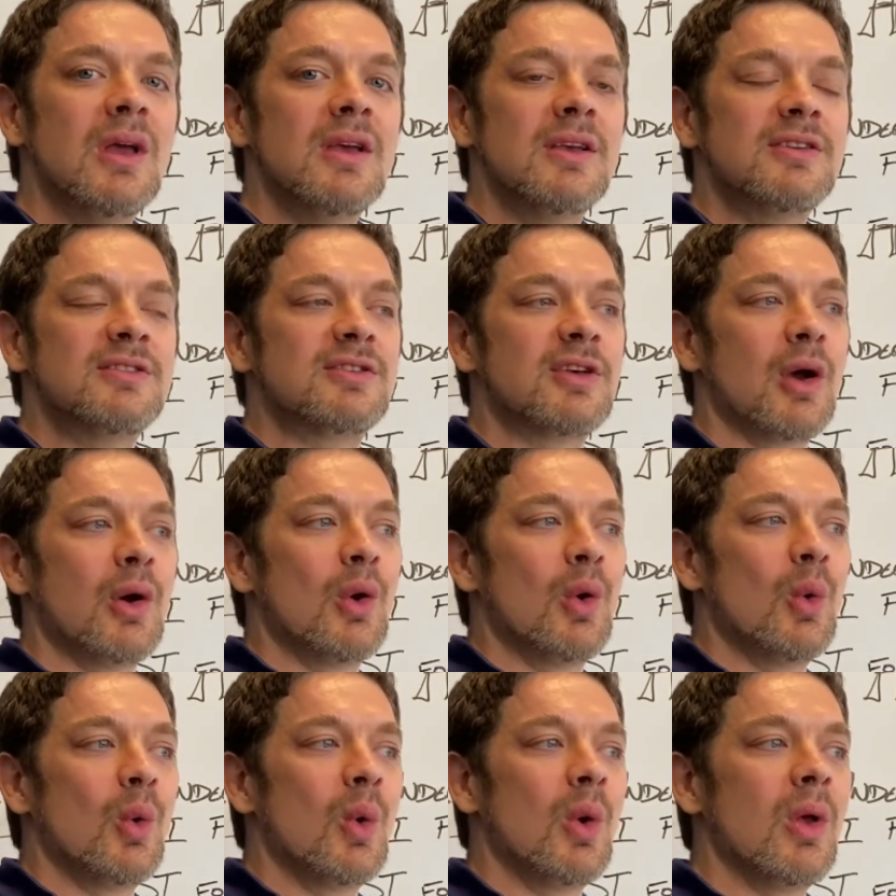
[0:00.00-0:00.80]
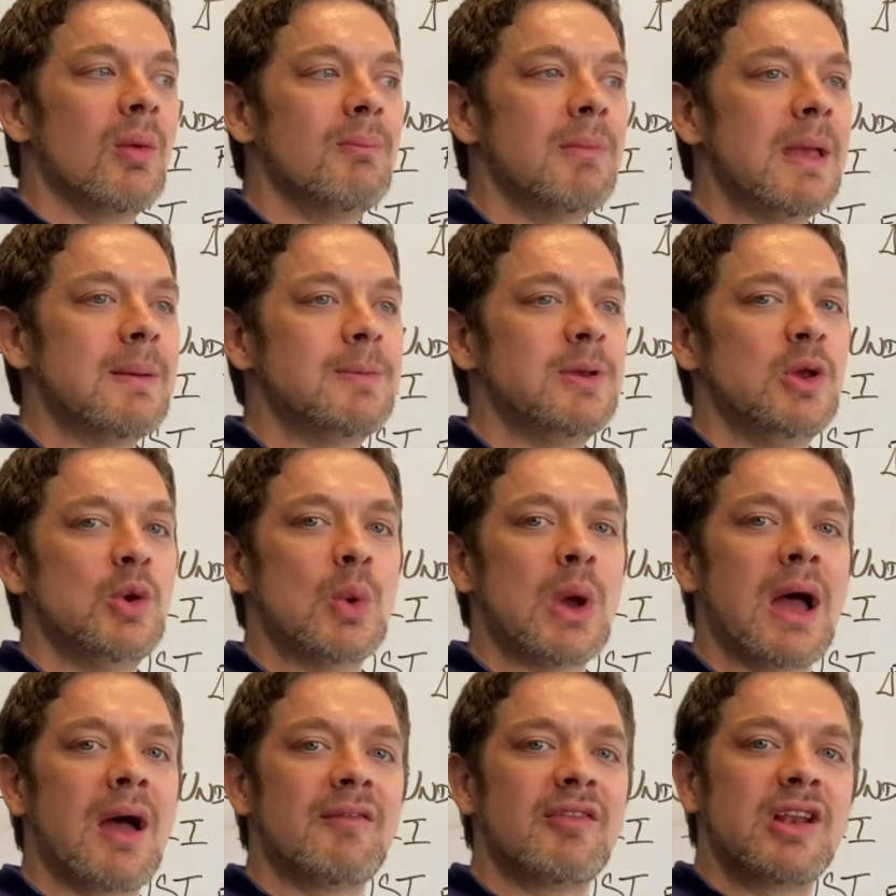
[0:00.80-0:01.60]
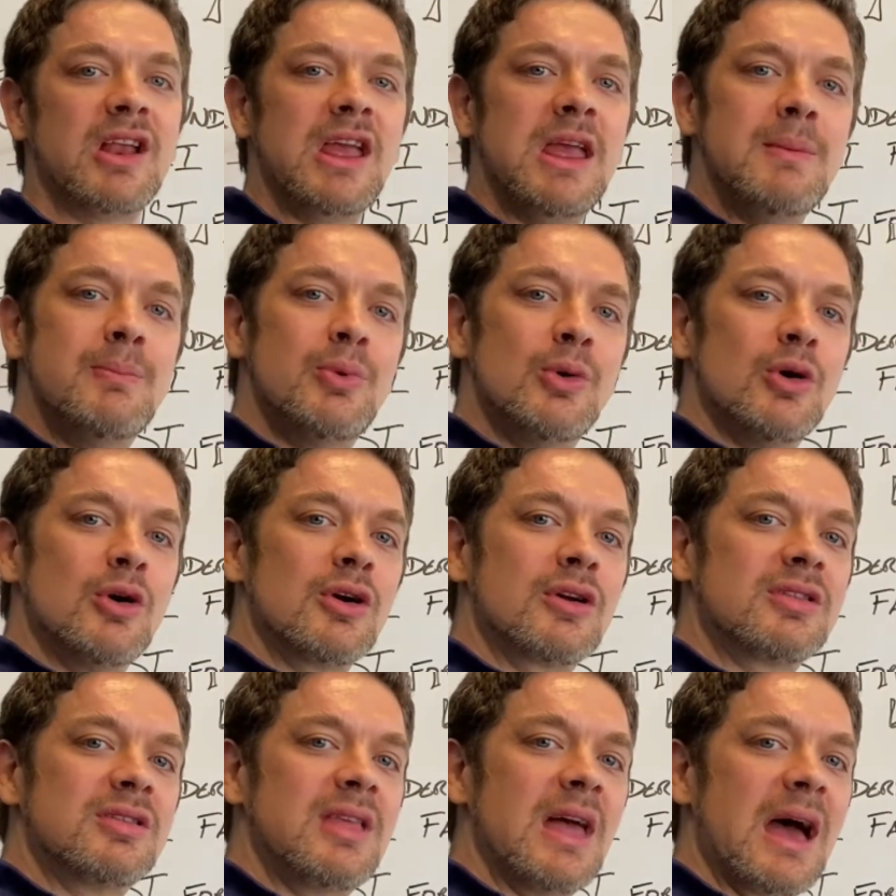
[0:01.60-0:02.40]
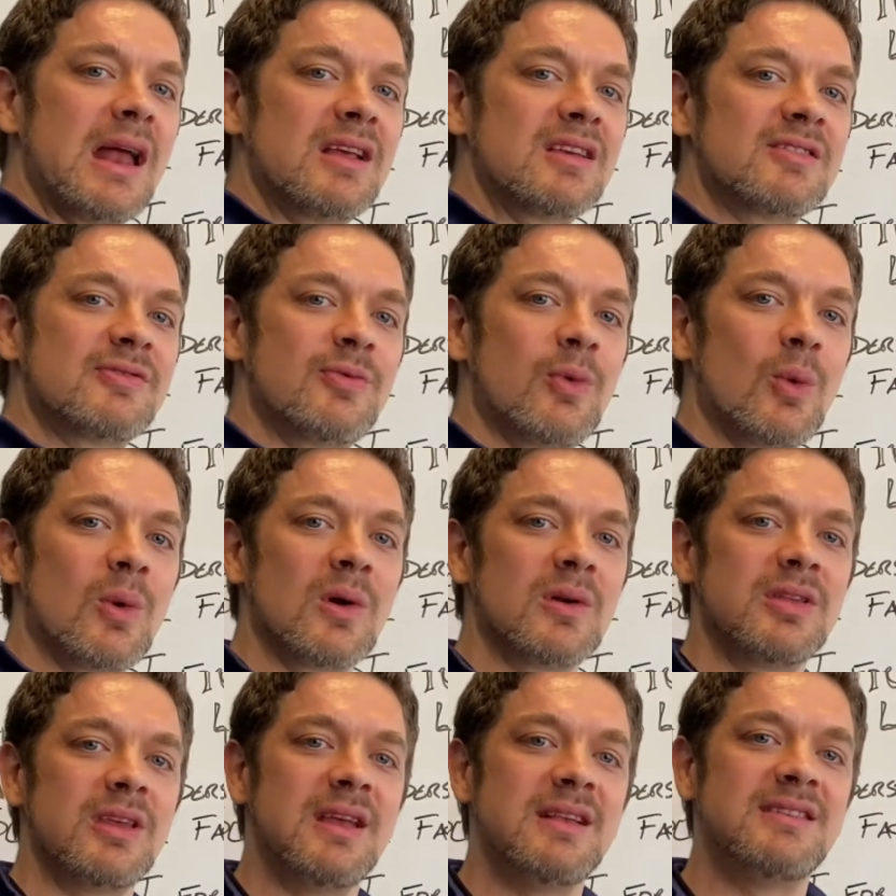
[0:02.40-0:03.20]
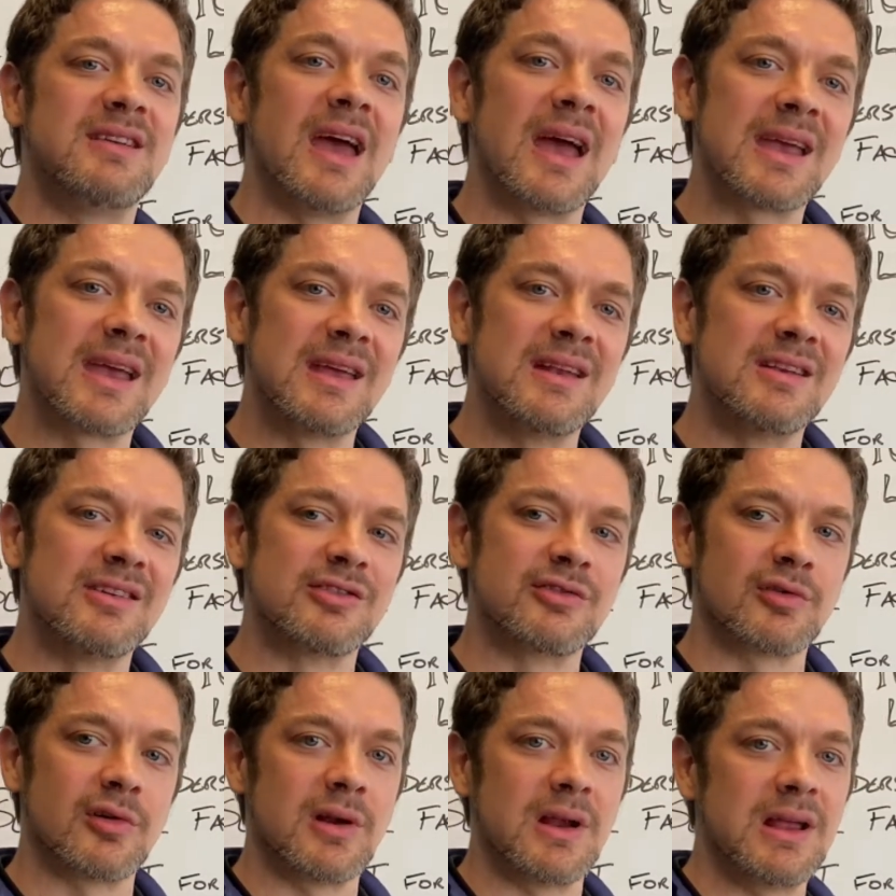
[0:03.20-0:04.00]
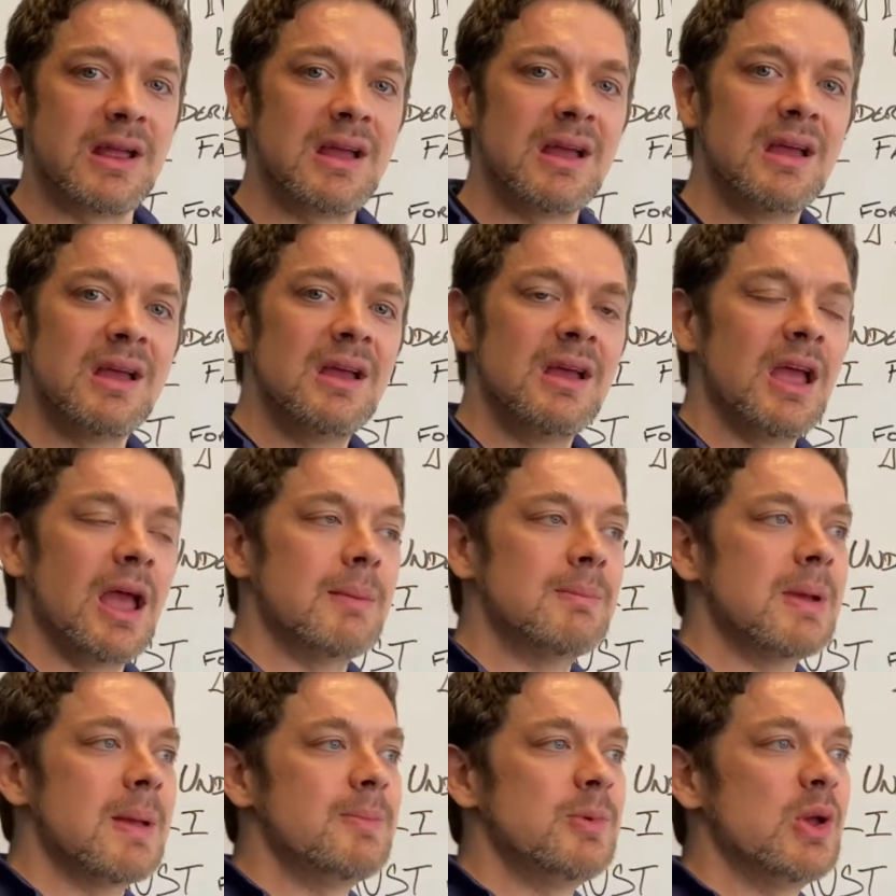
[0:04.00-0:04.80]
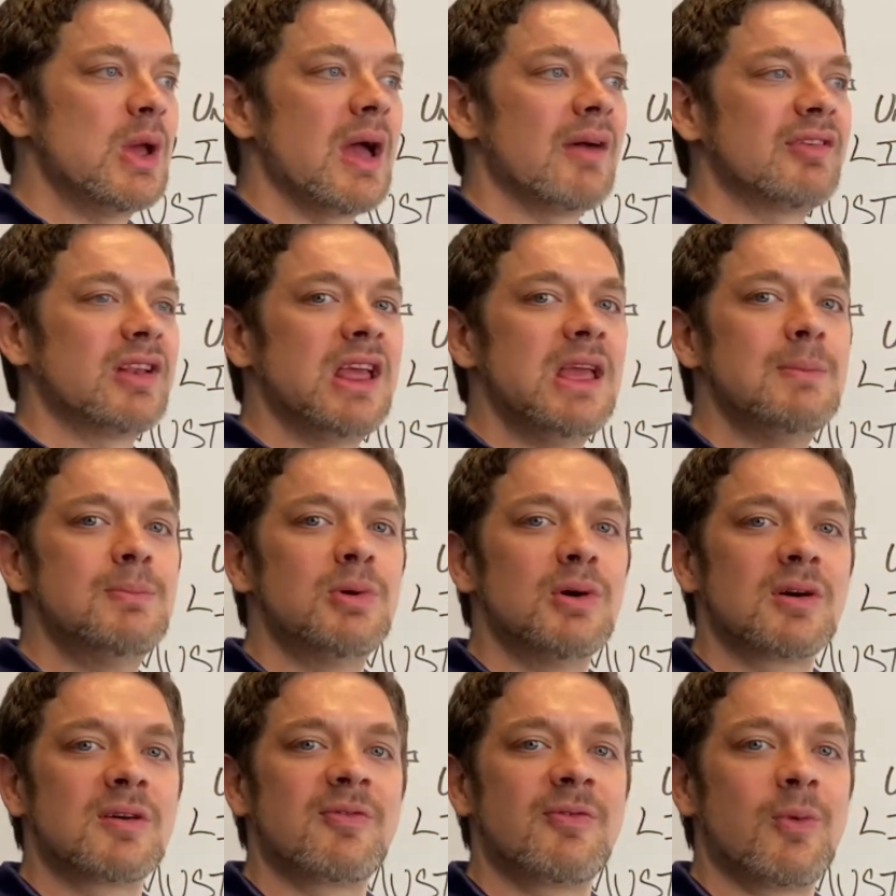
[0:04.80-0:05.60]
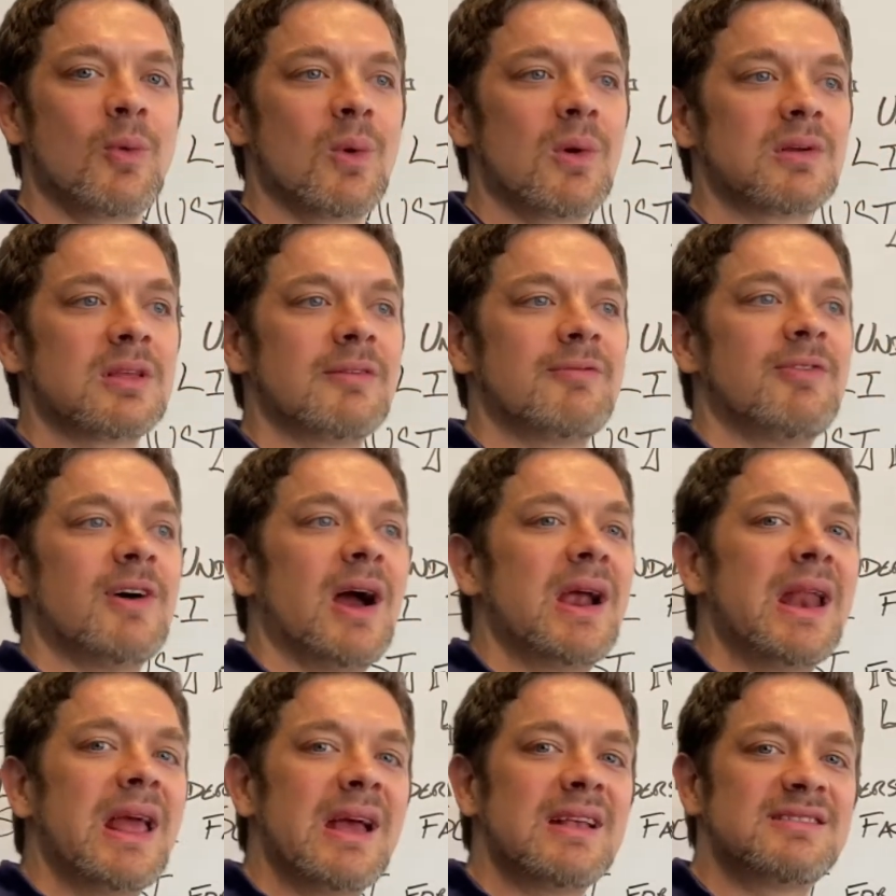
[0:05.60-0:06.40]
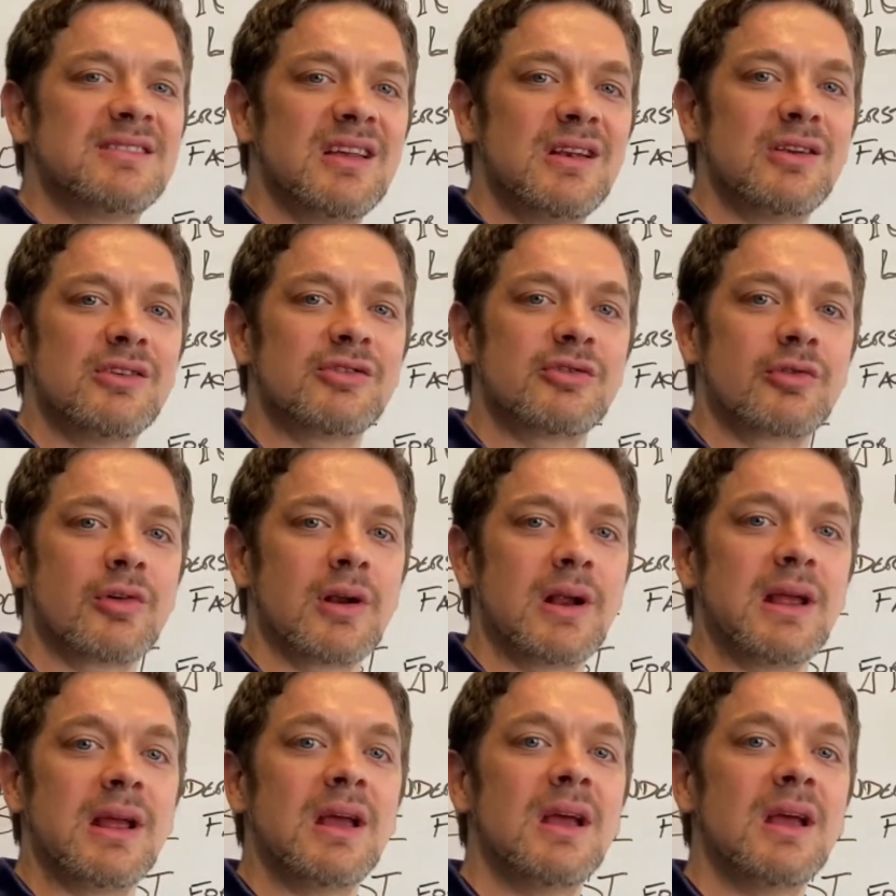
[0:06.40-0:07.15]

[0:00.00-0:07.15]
So maybe you have an ebook that is for the tech industry, and maybe you have an ebook for the finance industry.